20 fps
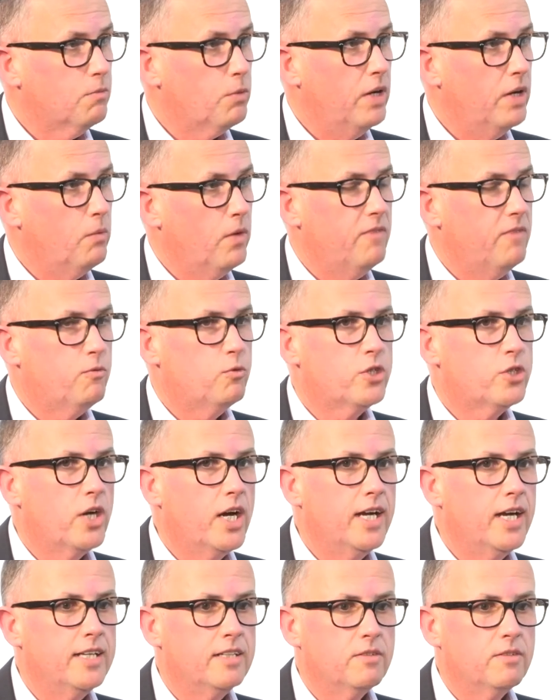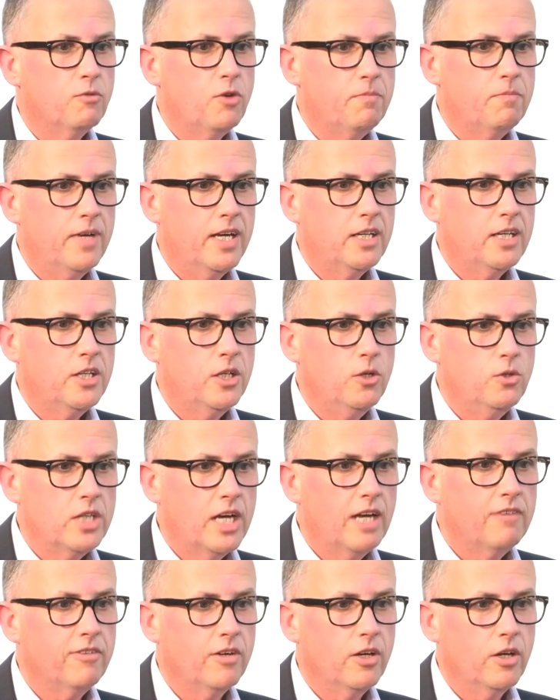We've made a huge
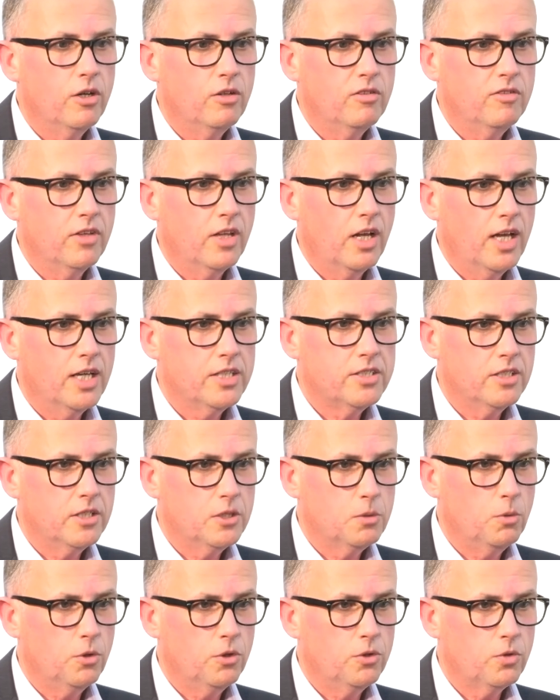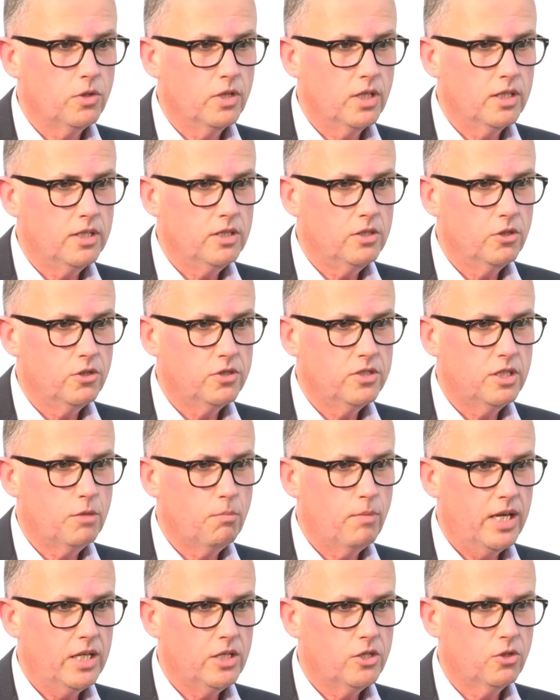effort over the last 6 months really just to
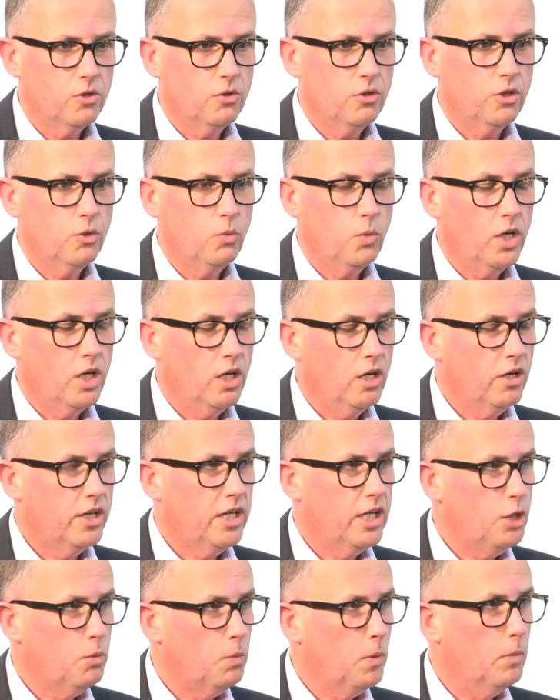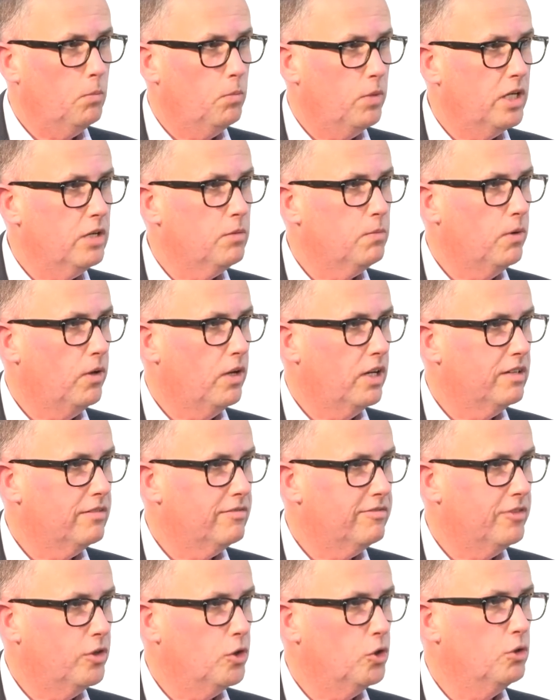make sure that we are keeping people
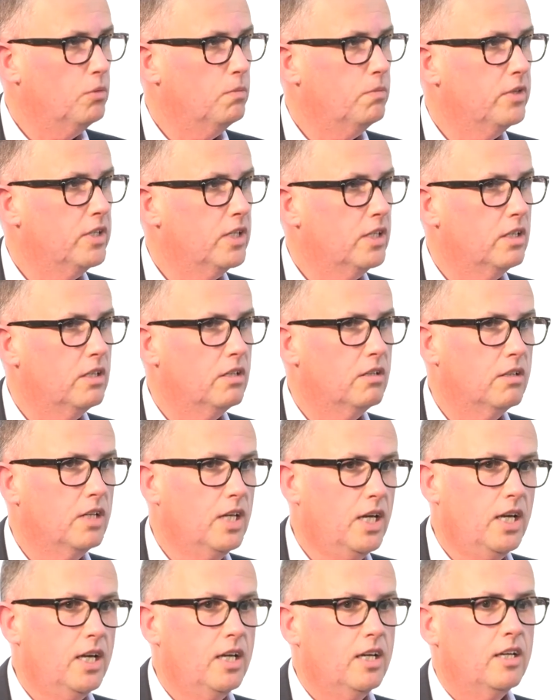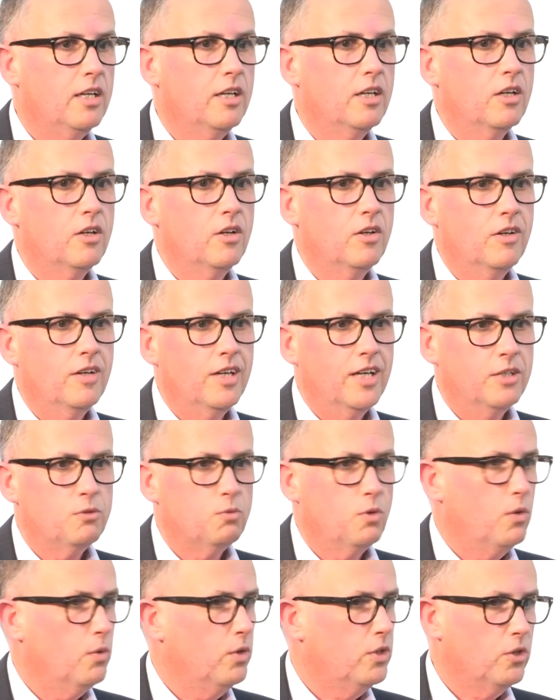informed. And as
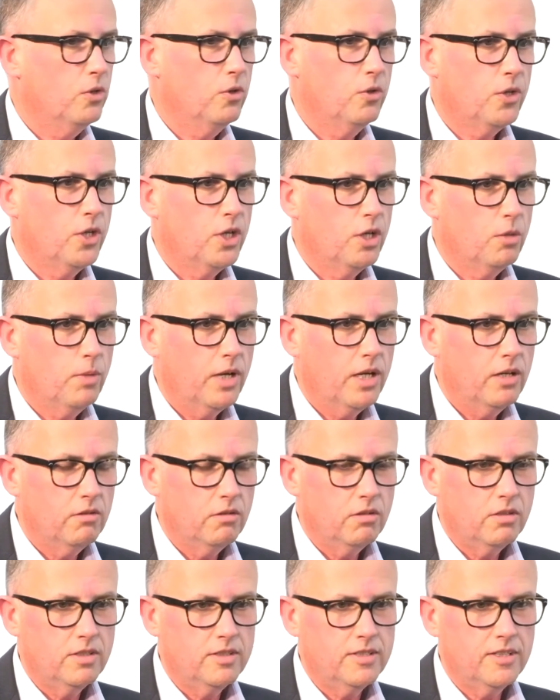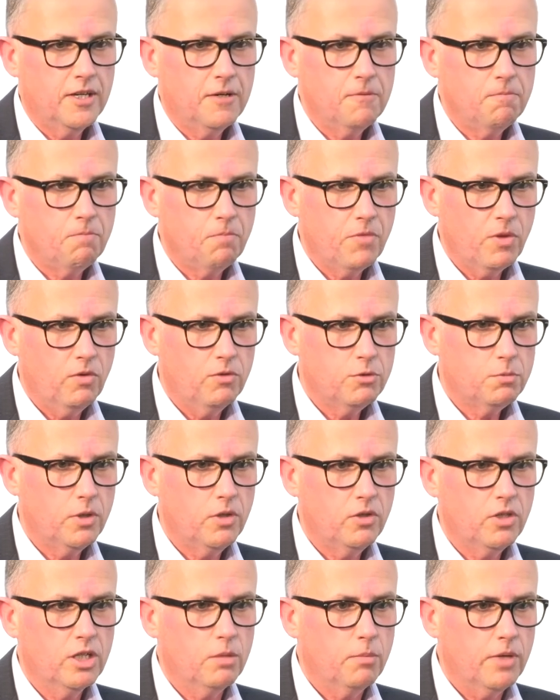we were talking about, we've
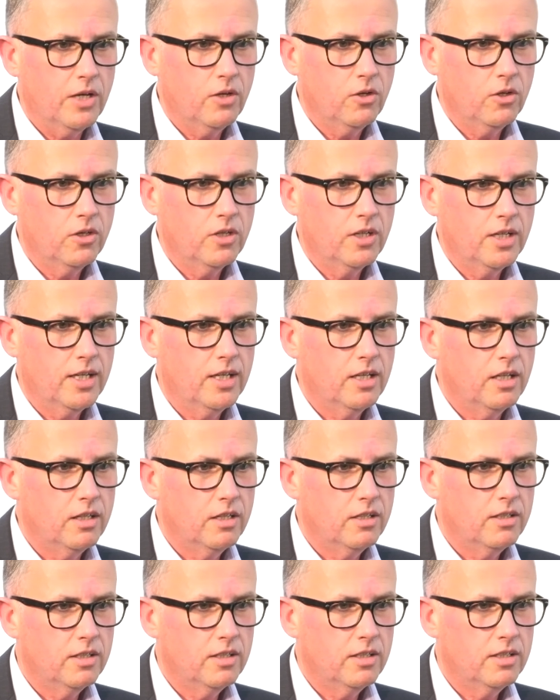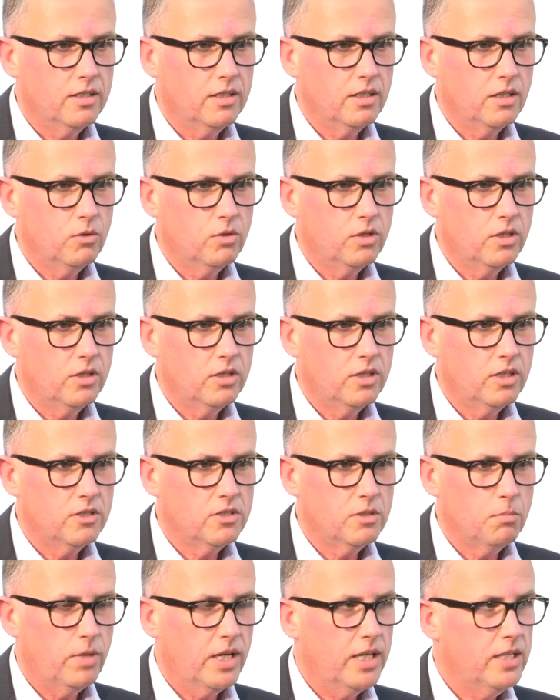spoken about earlier, that
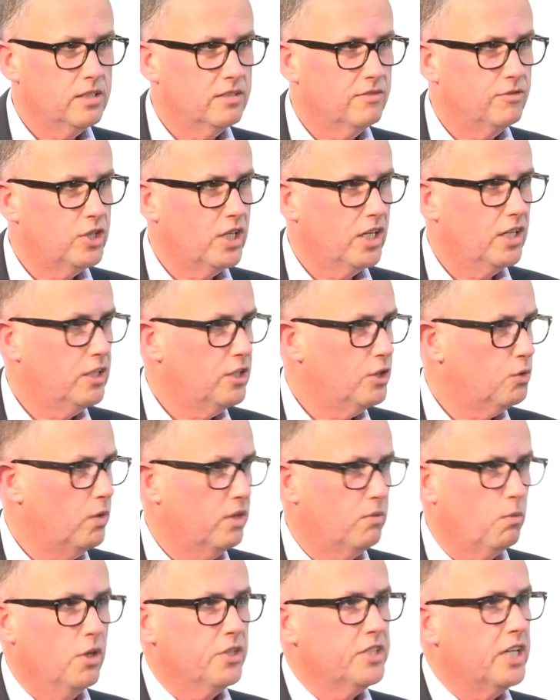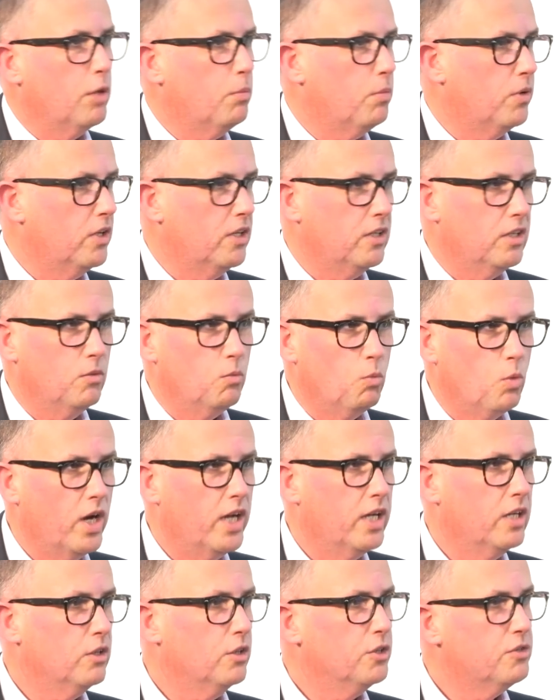there's a pace of change with what's happening in
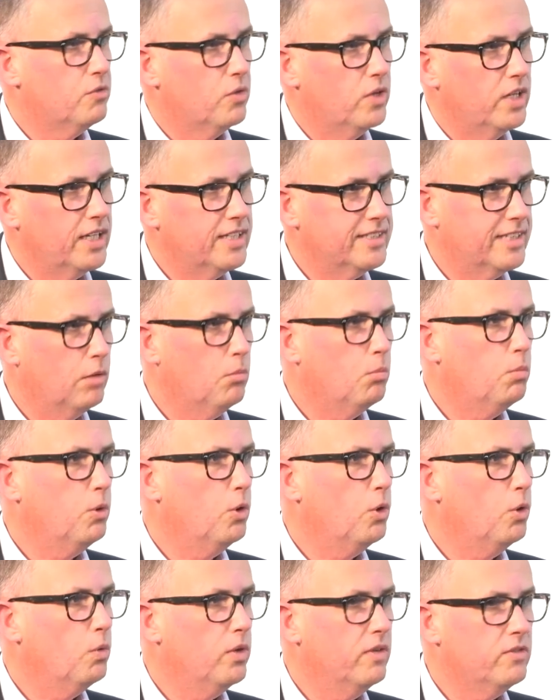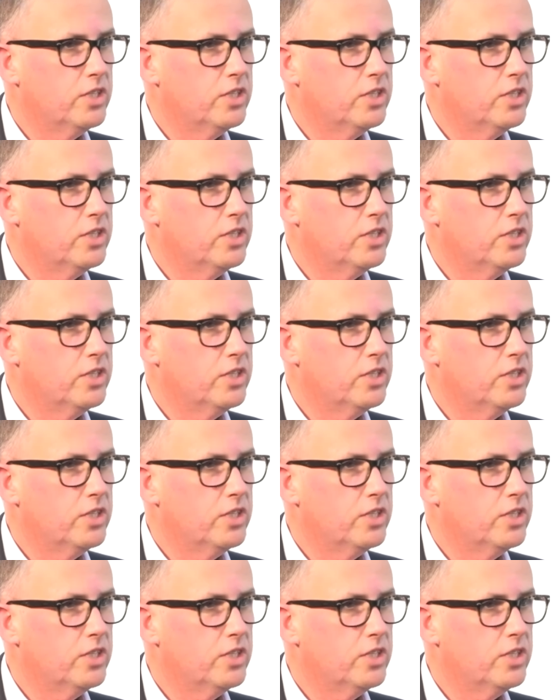Wales, for example. We've